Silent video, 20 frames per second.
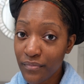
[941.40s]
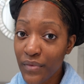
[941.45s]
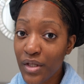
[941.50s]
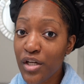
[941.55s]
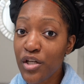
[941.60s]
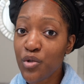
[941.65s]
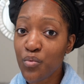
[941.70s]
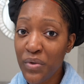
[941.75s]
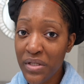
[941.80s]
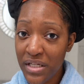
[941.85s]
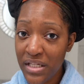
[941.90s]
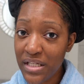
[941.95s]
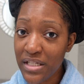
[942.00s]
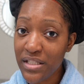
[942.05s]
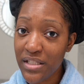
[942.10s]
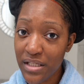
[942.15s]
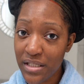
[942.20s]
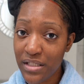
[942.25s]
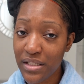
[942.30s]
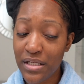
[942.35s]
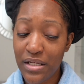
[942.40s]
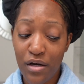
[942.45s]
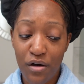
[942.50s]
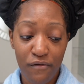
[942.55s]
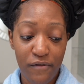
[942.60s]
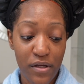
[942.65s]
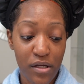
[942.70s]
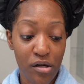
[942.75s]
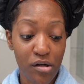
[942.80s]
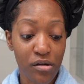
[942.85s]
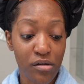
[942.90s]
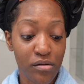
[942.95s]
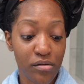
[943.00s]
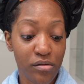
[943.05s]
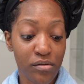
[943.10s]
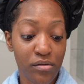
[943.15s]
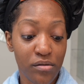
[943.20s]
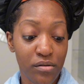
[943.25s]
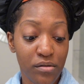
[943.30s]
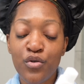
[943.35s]
Cause we need 60 over here.
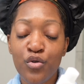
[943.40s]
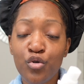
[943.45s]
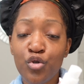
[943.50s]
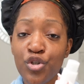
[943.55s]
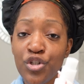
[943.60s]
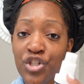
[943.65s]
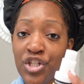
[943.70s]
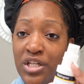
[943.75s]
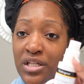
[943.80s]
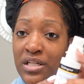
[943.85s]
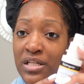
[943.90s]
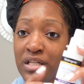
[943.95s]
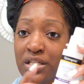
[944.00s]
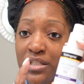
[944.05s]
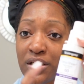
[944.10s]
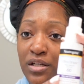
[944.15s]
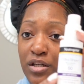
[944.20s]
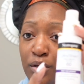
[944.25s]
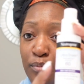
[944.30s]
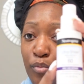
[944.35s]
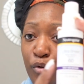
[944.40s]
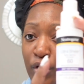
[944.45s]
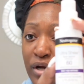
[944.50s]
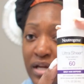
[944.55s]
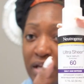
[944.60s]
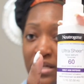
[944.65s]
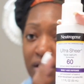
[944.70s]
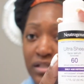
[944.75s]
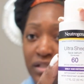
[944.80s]
Neutrogena is a good brand.